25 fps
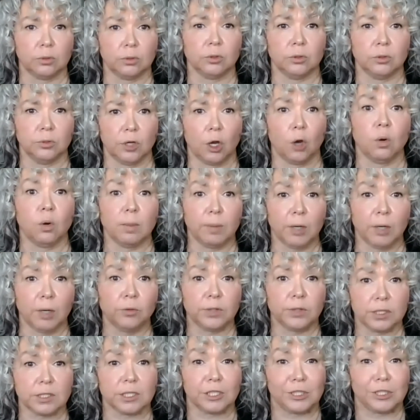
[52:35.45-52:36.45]
who know
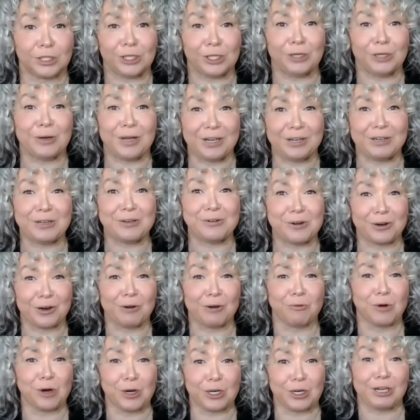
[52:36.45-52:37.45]
about this issue and who
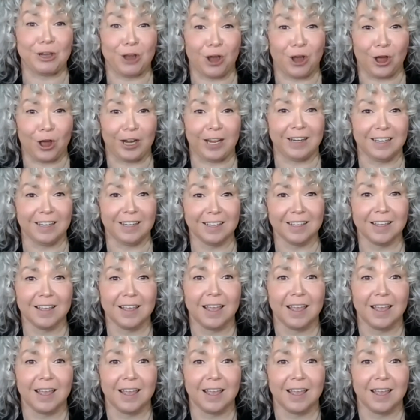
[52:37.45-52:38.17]
are working on it,